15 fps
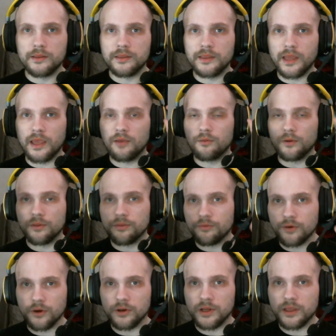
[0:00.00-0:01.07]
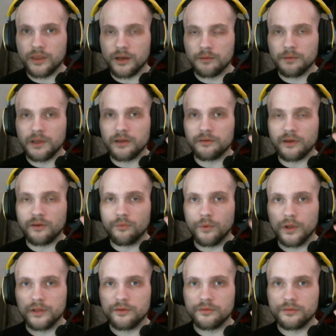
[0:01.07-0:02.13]
They were thrown in there because I
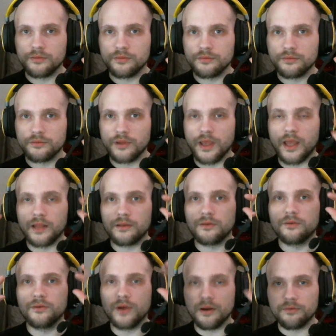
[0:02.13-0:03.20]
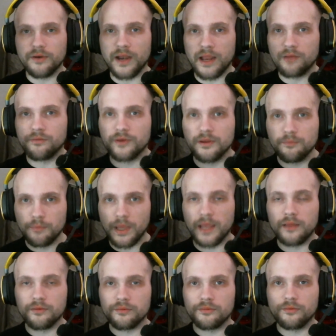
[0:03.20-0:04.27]
want to cover every
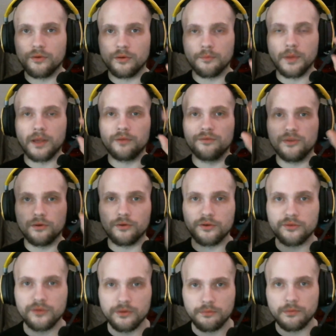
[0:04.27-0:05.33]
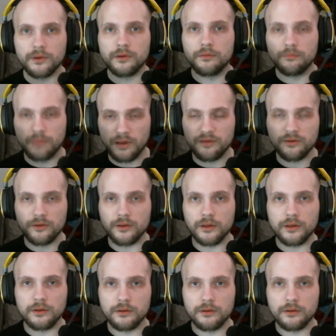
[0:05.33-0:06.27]
base for my viewership, basically.